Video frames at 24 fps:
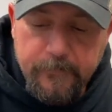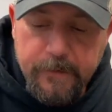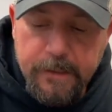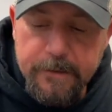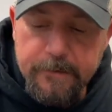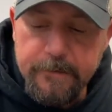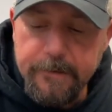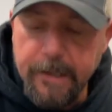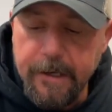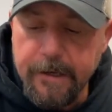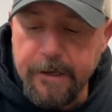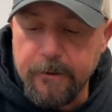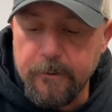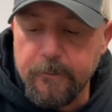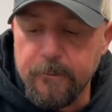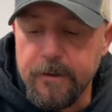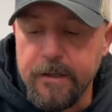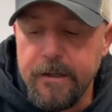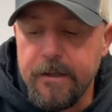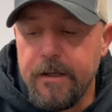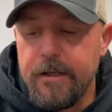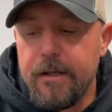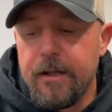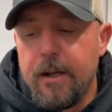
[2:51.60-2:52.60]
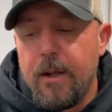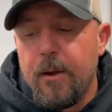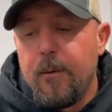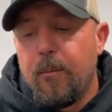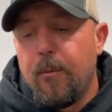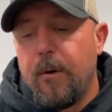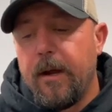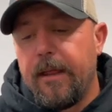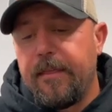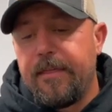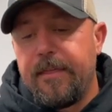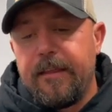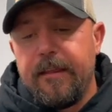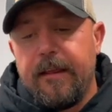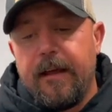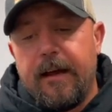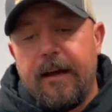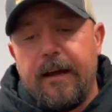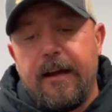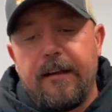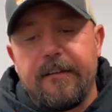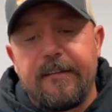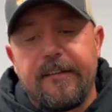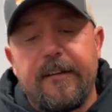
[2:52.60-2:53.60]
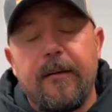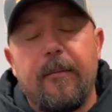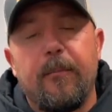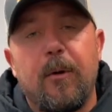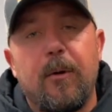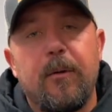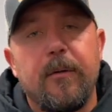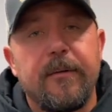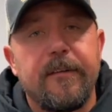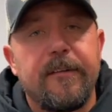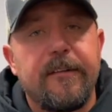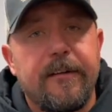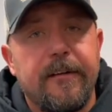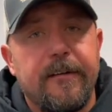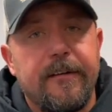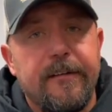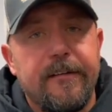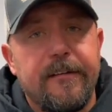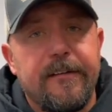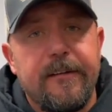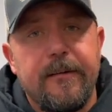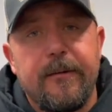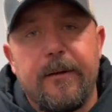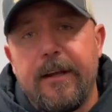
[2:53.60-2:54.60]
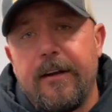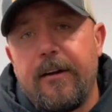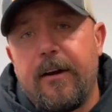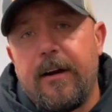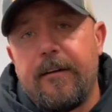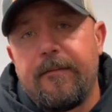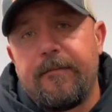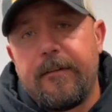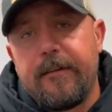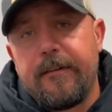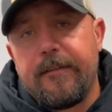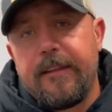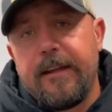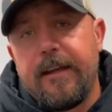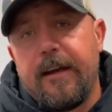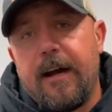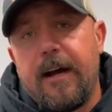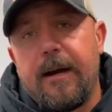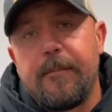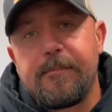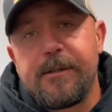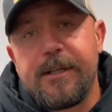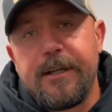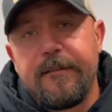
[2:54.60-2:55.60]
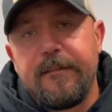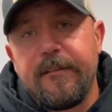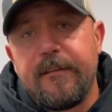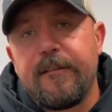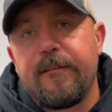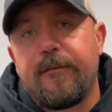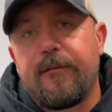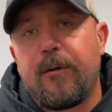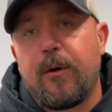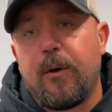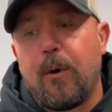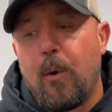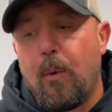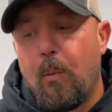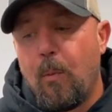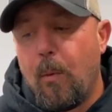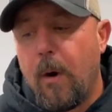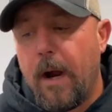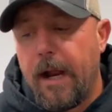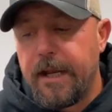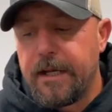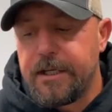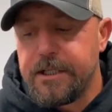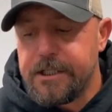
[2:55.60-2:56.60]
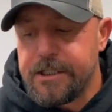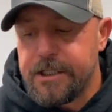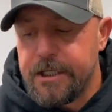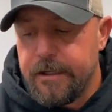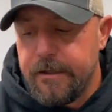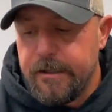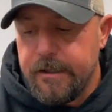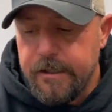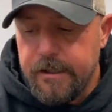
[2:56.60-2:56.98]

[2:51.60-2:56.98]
Now, with some holsters, you get offered the options for a wedge.